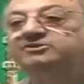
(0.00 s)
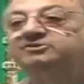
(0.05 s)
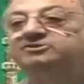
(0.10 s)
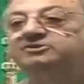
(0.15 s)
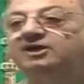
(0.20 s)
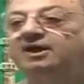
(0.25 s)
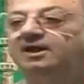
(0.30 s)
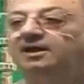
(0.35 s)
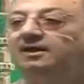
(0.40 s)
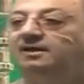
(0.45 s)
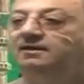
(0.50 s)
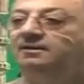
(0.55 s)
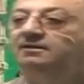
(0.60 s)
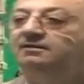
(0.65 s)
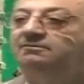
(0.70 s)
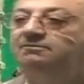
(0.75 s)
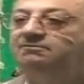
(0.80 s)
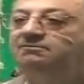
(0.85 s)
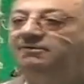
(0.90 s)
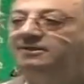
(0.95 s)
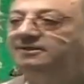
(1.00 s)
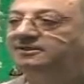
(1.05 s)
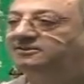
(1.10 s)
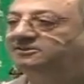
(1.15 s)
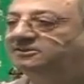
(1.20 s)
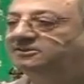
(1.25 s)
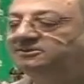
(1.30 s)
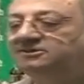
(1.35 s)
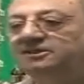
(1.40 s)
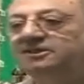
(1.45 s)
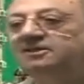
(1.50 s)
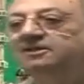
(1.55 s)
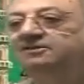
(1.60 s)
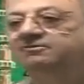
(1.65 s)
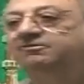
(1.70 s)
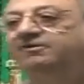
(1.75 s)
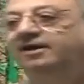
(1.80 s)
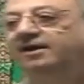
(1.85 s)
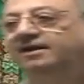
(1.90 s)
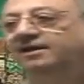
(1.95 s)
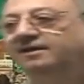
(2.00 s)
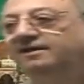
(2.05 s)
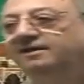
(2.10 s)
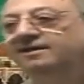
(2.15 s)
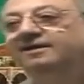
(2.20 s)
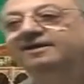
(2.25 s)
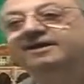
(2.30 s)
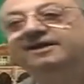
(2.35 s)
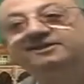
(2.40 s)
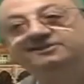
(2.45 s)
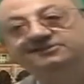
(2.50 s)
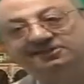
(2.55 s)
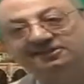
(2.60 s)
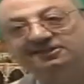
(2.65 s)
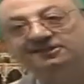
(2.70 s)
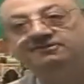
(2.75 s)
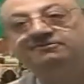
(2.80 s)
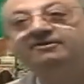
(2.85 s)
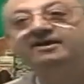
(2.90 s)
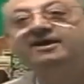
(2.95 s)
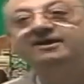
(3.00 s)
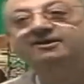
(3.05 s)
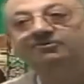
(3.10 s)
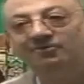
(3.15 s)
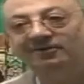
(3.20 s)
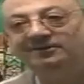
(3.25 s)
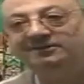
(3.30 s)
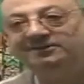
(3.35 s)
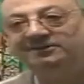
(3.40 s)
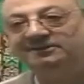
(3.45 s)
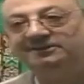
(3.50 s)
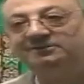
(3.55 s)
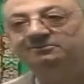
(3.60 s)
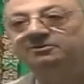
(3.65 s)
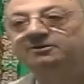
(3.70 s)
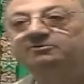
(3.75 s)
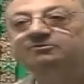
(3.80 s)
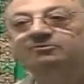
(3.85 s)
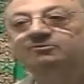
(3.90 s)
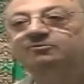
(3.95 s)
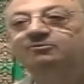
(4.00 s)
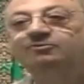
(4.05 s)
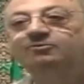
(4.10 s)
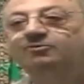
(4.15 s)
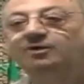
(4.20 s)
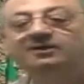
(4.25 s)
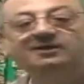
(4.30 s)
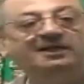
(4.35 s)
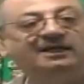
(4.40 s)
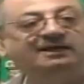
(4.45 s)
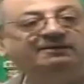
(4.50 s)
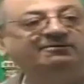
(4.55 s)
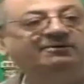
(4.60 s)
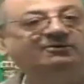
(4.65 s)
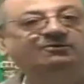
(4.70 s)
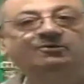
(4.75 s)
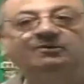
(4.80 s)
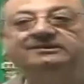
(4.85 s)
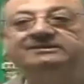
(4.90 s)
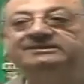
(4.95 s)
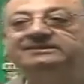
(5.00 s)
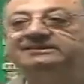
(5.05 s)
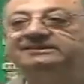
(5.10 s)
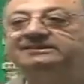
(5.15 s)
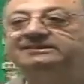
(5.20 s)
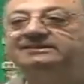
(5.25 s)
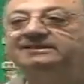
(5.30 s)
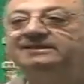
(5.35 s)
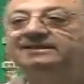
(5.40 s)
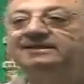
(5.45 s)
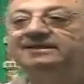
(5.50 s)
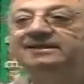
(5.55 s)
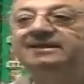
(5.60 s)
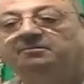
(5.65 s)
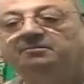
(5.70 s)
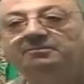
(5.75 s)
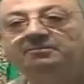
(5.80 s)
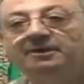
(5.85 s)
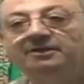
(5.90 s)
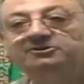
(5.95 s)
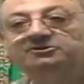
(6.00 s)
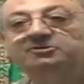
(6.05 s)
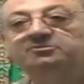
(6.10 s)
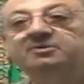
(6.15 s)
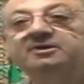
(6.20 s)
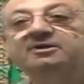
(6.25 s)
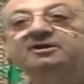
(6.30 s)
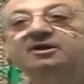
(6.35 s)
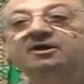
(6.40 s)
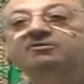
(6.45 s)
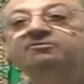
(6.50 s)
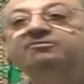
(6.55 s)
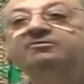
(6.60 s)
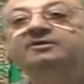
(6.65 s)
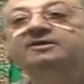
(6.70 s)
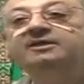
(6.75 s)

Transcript: is jar? What does it signify? It signifies quantity, but what kind of a quantity? Measurement of